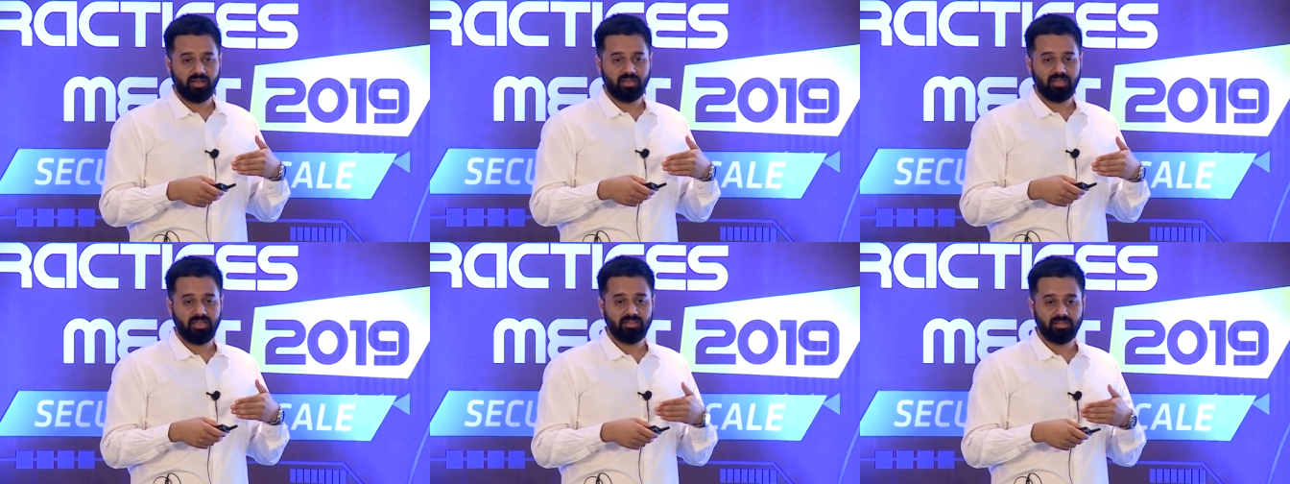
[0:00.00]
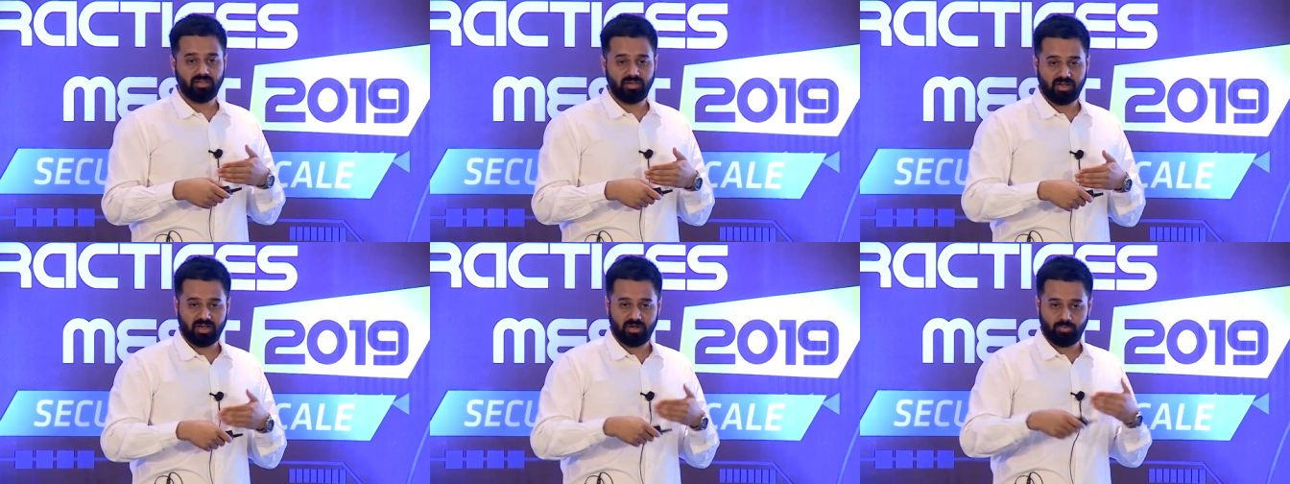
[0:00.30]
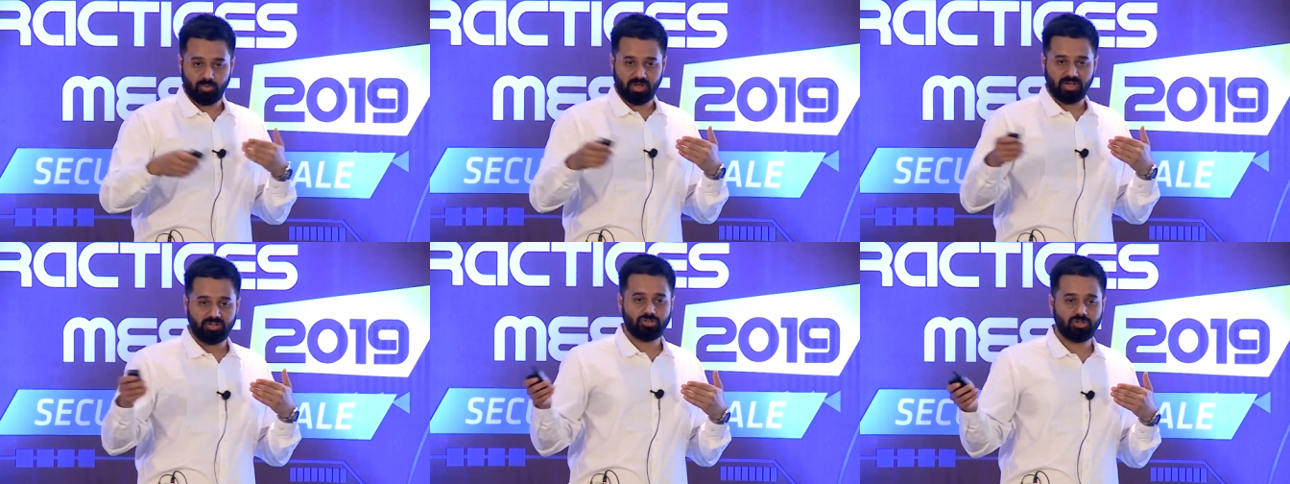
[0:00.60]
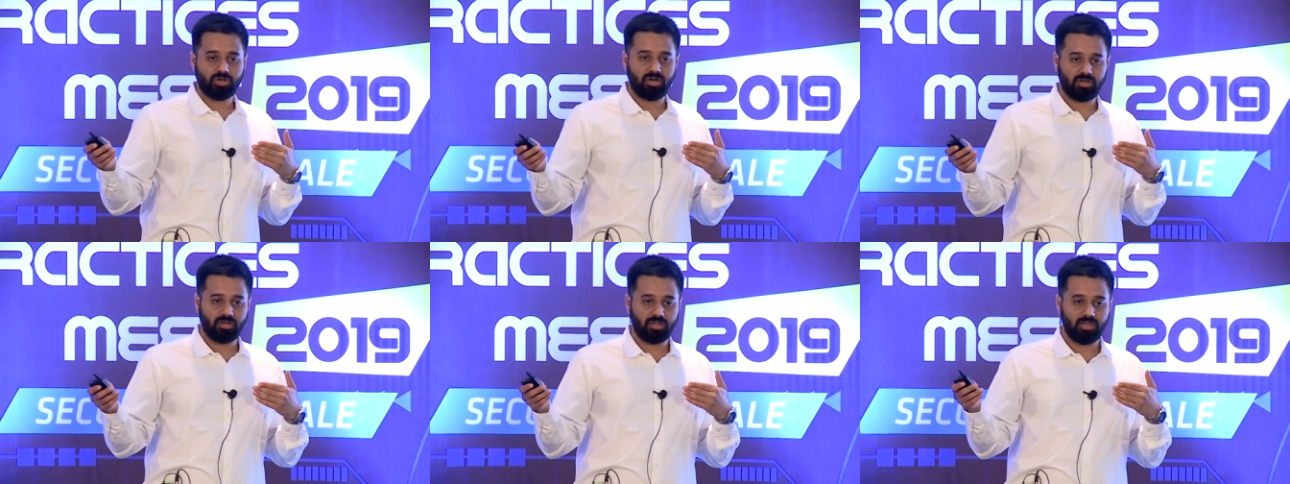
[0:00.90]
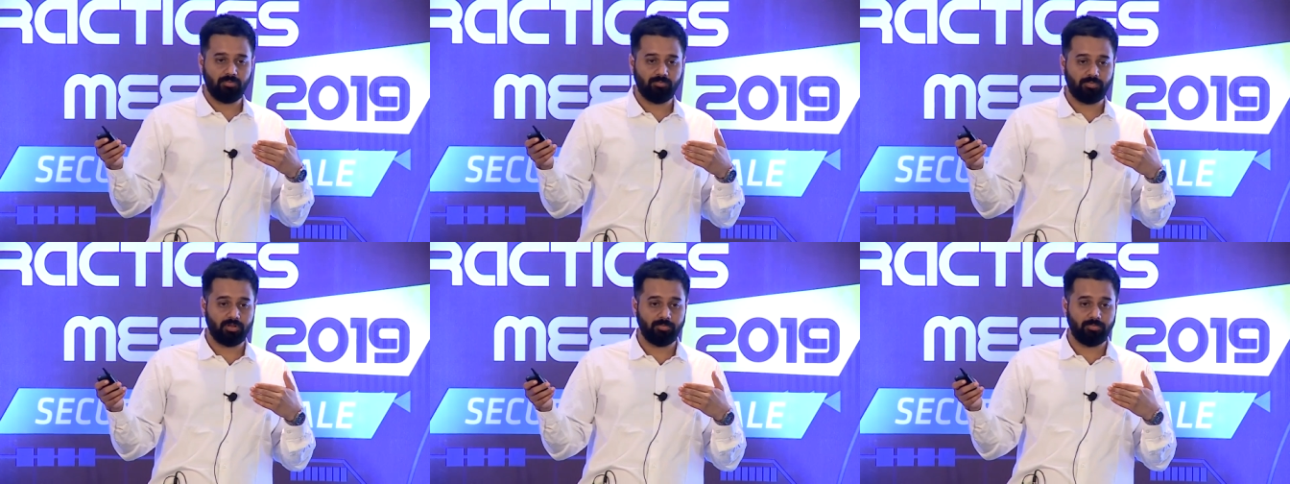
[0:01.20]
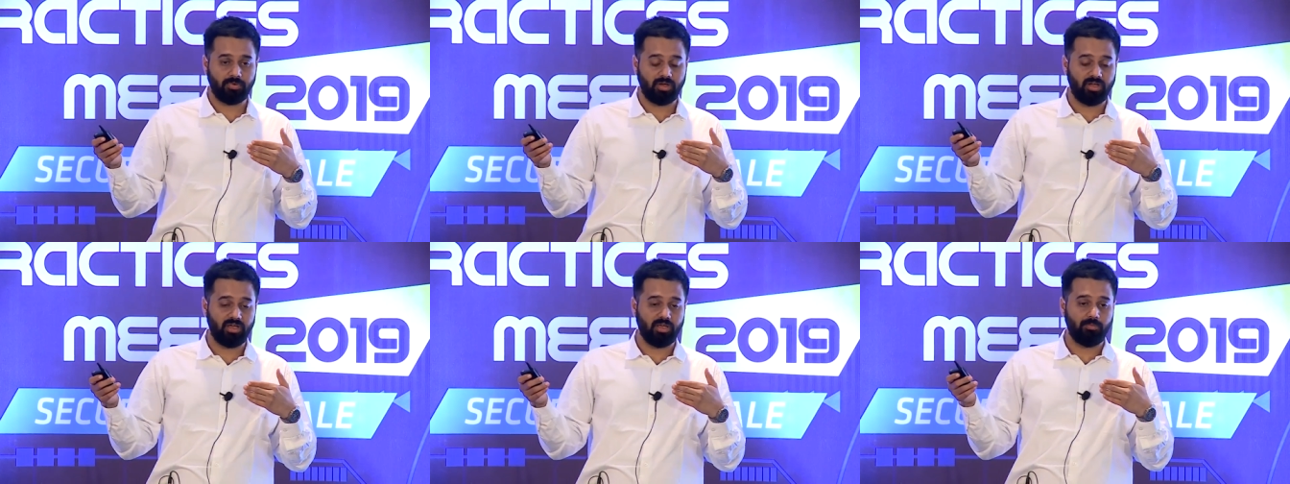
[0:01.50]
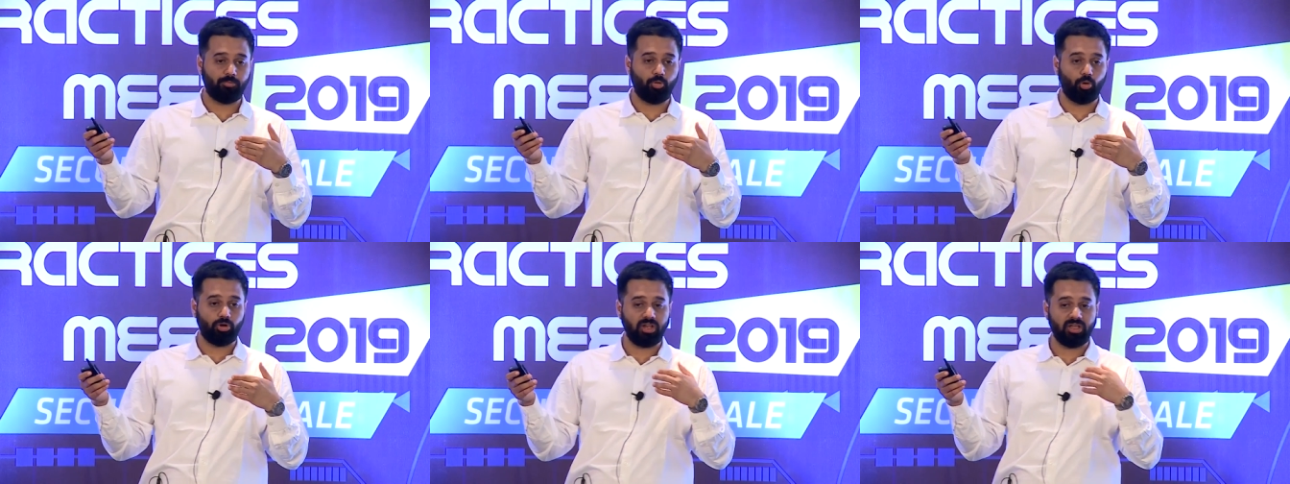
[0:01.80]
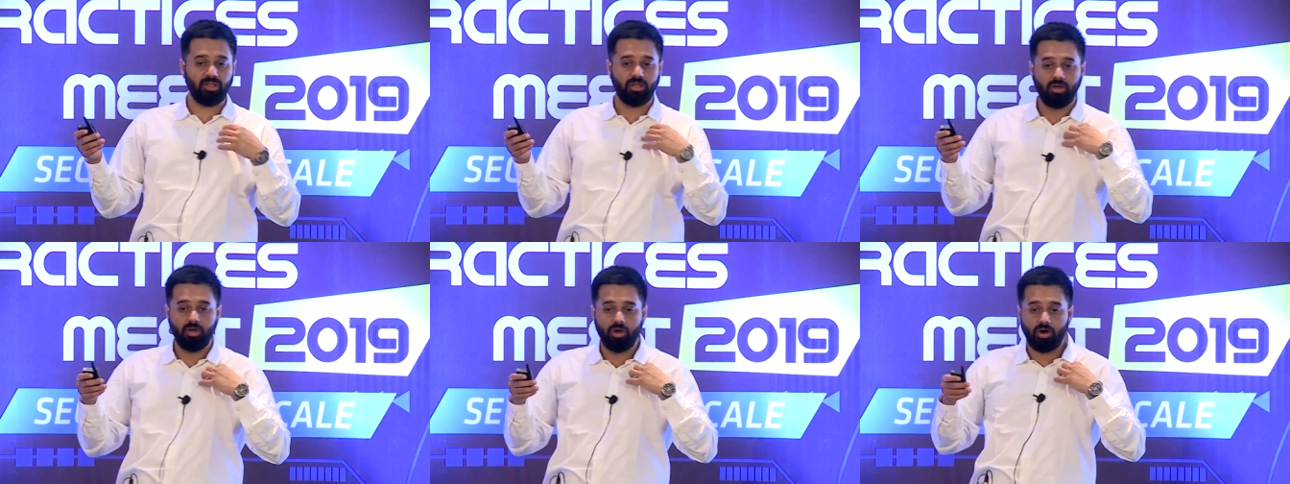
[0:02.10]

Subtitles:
either at one-shot importing